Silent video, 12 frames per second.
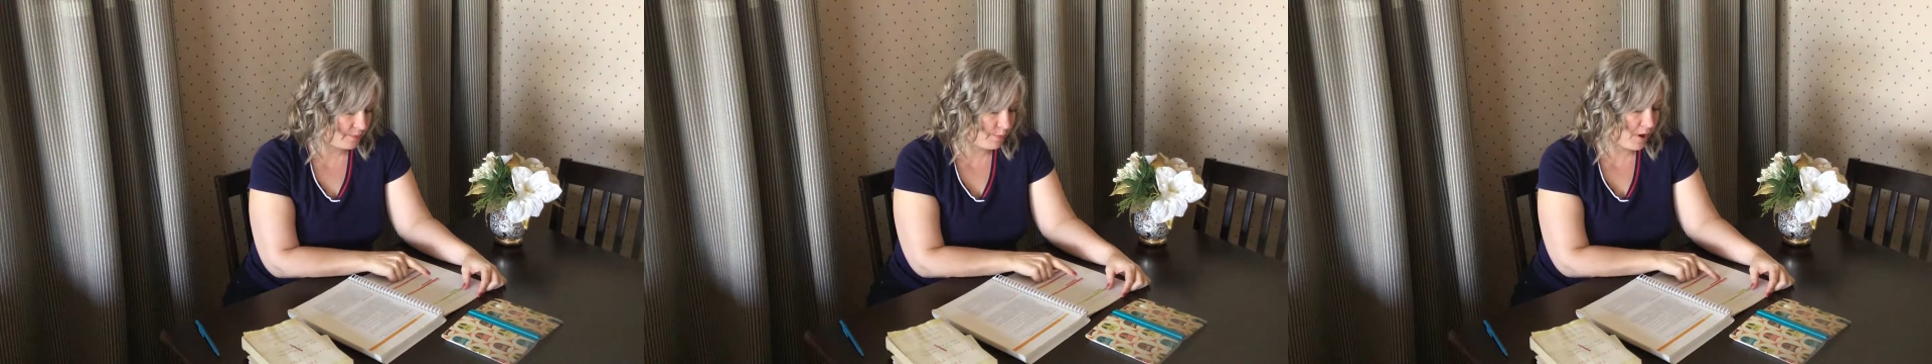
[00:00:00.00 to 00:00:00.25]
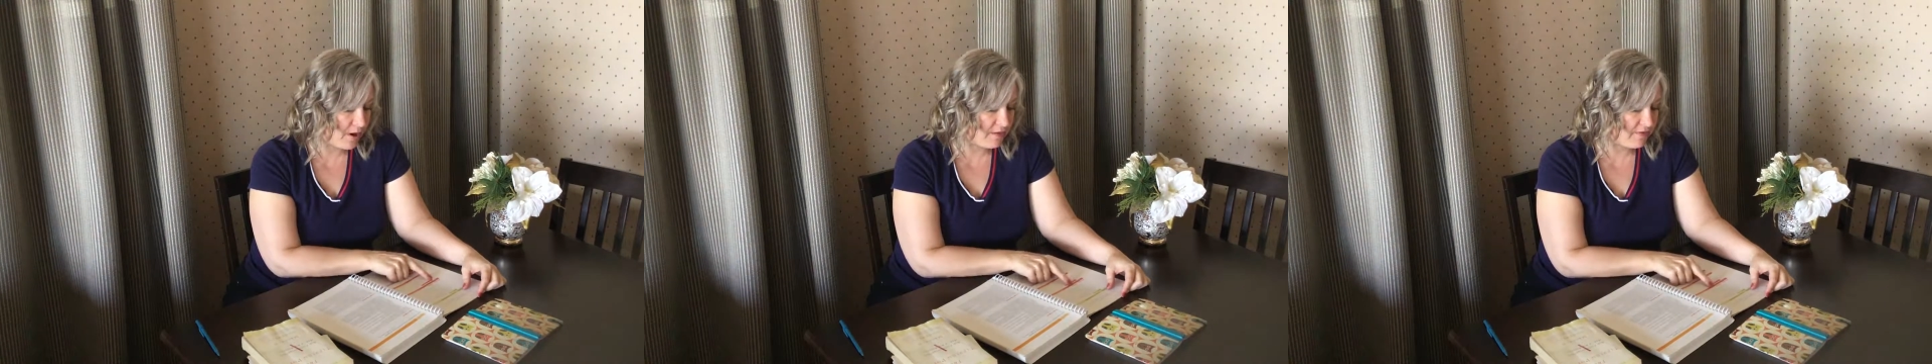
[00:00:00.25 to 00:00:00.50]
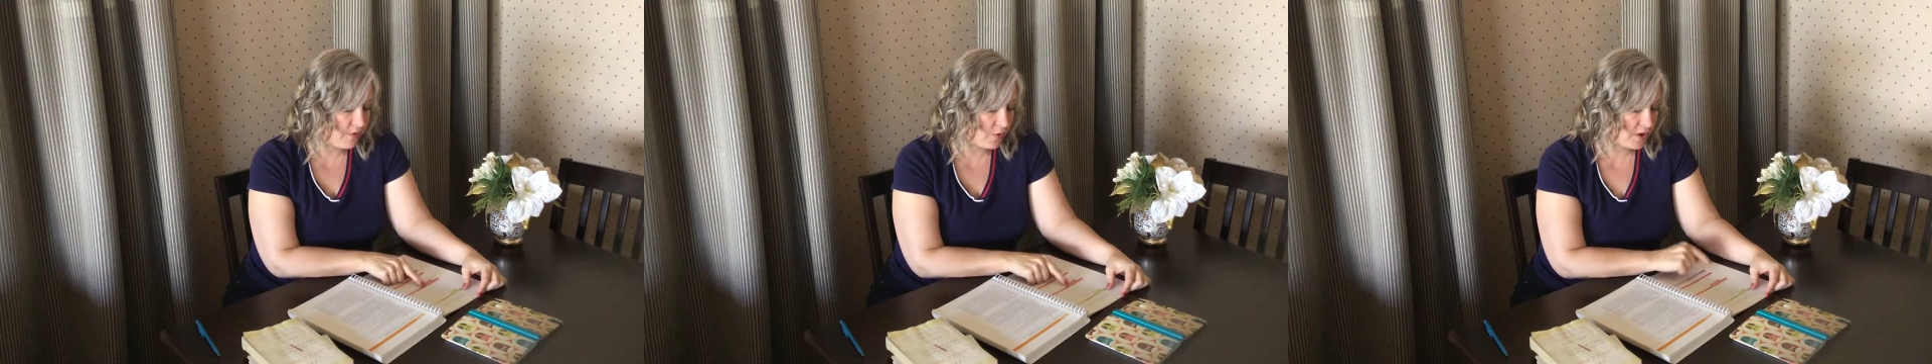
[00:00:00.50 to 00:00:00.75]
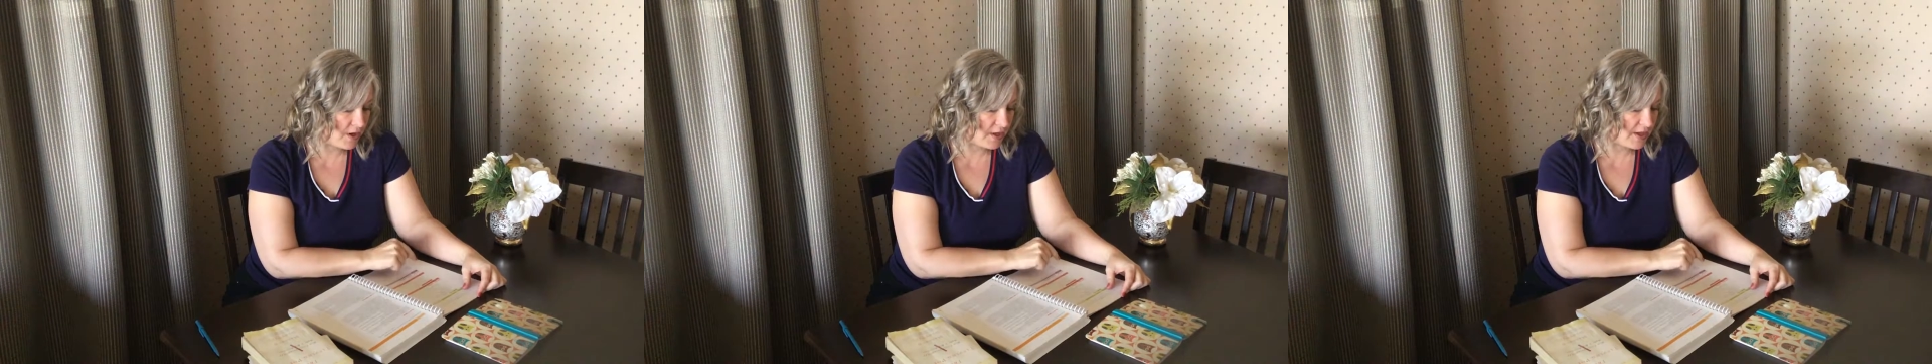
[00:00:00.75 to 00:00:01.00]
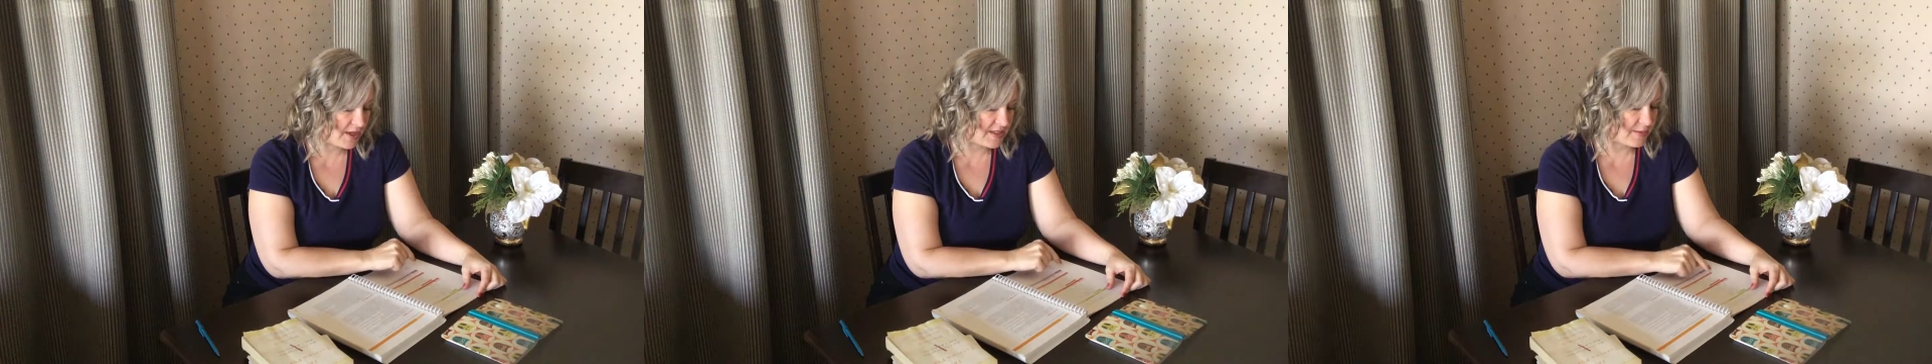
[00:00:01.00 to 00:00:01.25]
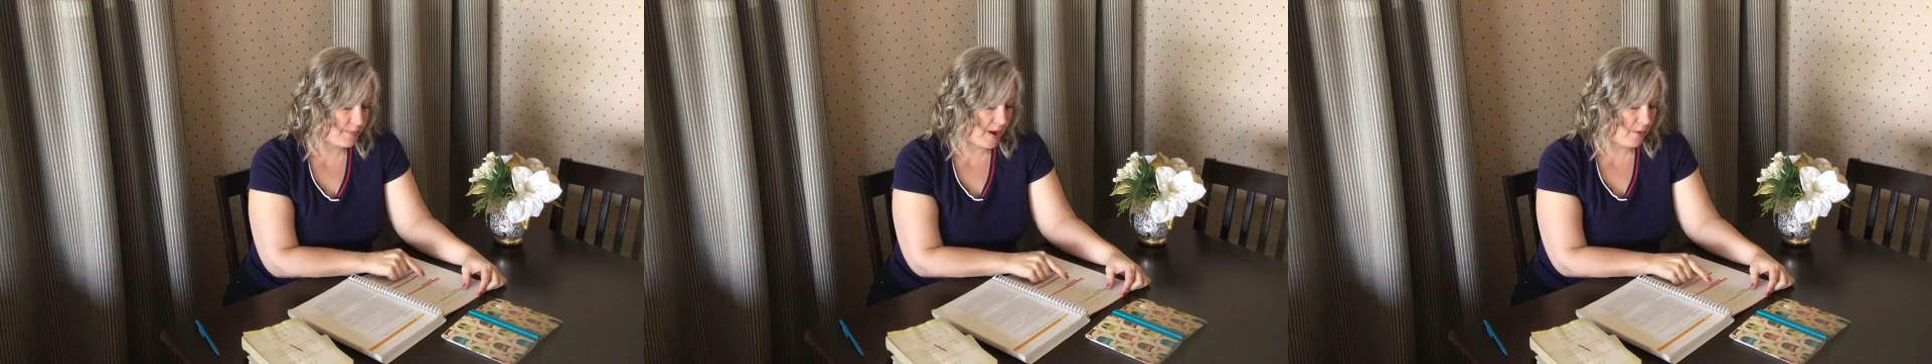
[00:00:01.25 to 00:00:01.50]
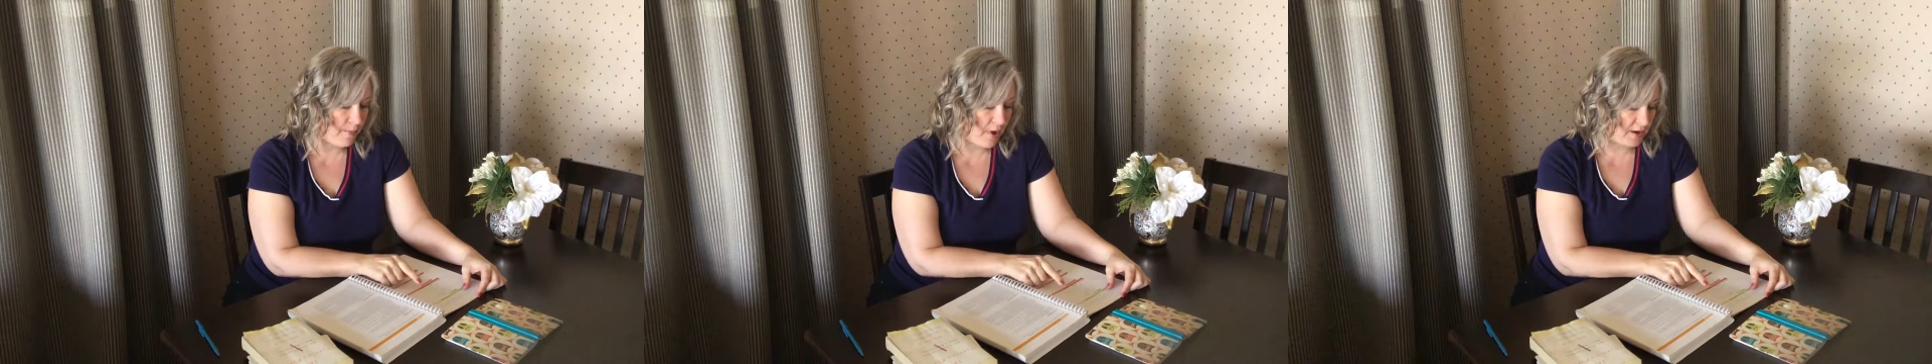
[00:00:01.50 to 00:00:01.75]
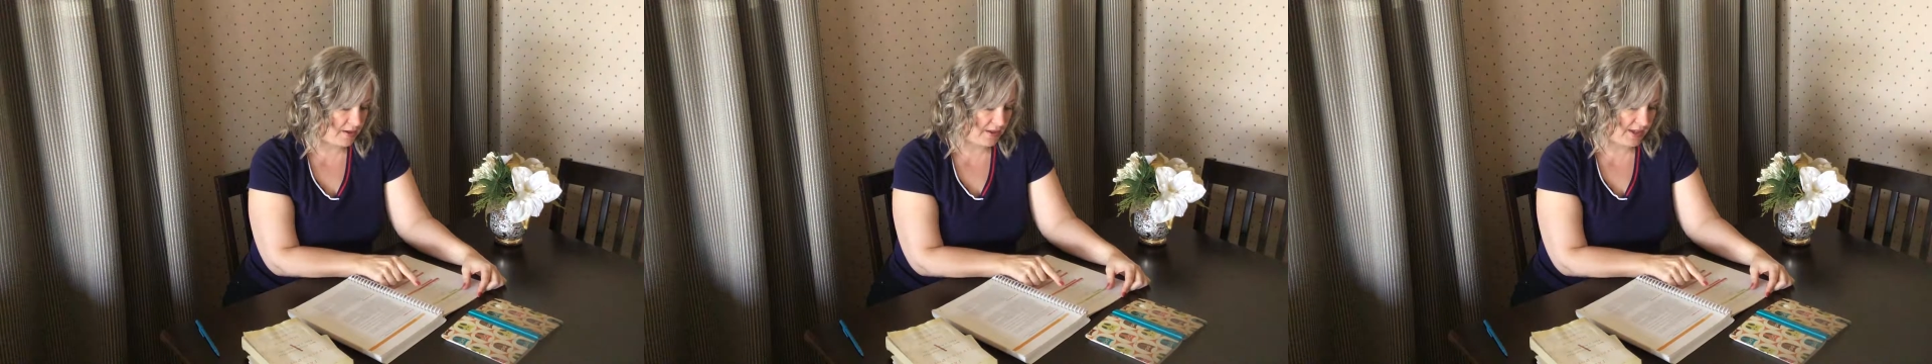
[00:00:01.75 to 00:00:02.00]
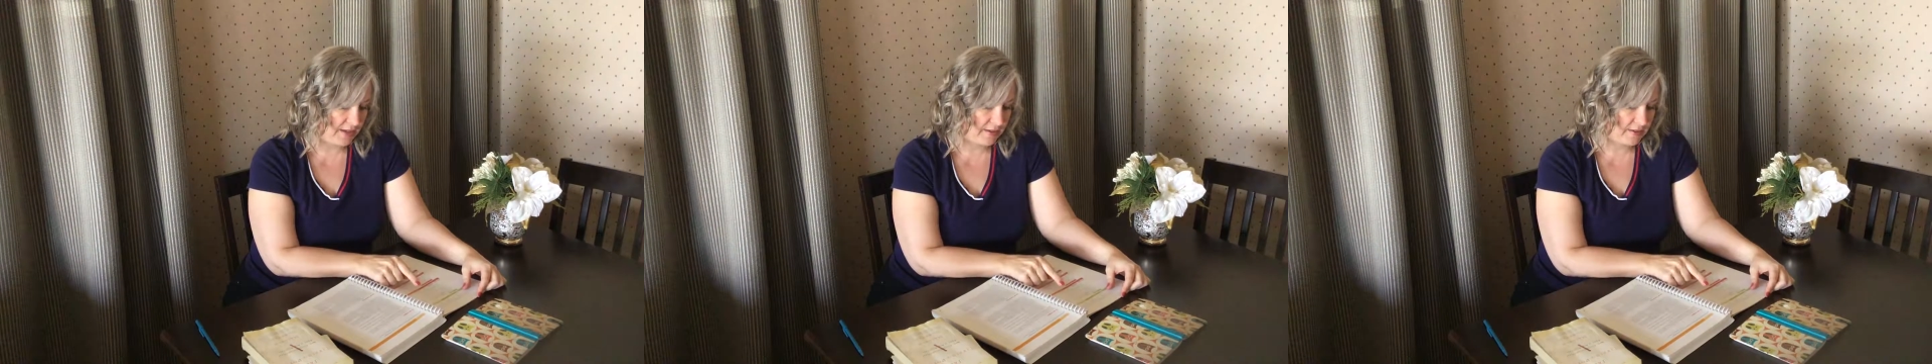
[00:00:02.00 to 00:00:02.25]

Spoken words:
Part 4 is about modeling.